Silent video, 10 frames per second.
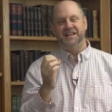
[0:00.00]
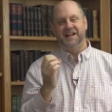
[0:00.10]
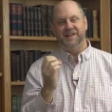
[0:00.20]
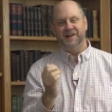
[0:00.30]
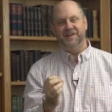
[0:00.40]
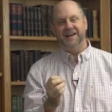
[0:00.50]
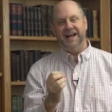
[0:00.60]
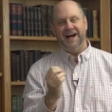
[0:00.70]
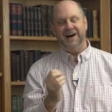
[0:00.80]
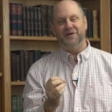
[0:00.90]

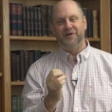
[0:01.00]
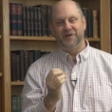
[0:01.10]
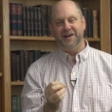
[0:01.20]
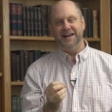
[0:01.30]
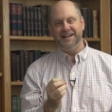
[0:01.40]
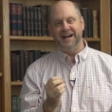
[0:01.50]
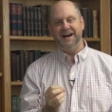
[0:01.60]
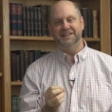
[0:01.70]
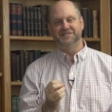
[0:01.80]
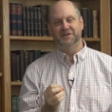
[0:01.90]
declaring how great
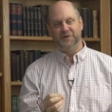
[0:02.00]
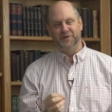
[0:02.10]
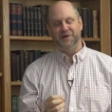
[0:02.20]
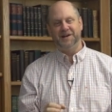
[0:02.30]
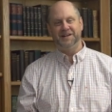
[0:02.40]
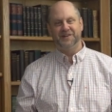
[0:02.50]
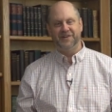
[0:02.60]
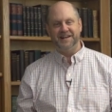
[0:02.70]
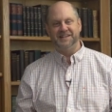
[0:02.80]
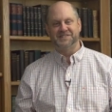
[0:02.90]
God's glory and
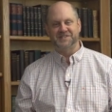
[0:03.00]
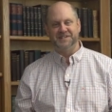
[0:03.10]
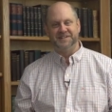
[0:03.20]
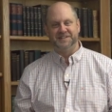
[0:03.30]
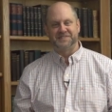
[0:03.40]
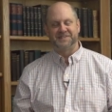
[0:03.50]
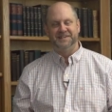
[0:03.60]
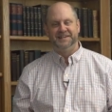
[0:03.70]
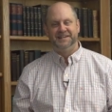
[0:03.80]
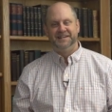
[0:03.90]
greatness is.
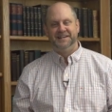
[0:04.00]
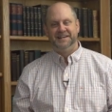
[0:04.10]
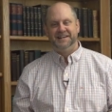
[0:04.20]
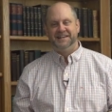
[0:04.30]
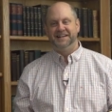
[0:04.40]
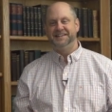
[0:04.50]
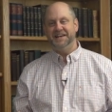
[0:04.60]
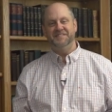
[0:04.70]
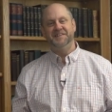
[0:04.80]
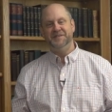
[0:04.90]
Now,
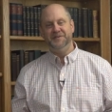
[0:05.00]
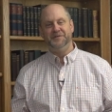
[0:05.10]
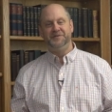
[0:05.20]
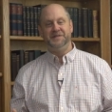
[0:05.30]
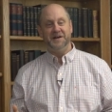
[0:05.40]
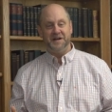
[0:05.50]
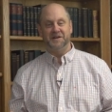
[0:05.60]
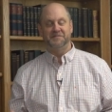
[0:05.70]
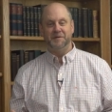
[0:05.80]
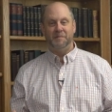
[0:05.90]
David knew none
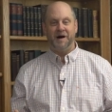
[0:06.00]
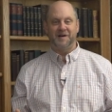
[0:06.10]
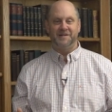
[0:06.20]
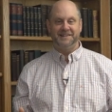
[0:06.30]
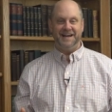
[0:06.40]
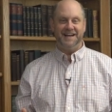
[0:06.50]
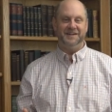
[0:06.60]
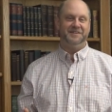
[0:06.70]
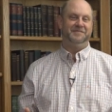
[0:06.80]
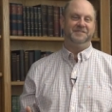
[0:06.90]
of the modern data
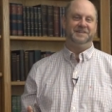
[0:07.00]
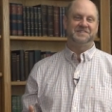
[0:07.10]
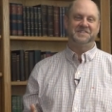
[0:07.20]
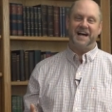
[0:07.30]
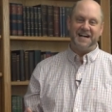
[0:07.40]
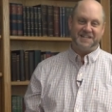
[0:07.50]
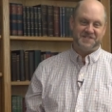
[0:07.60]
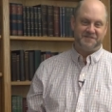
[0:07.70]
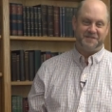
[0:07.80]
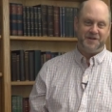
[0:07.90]
of the
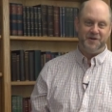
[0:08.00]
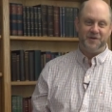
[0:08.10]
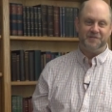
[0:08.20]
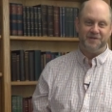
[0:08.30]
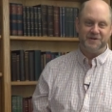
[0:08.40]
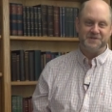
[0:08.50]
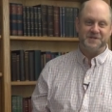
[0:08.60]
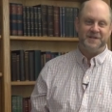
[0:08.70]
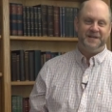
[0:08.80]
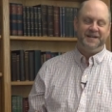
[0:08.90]
size of the universe,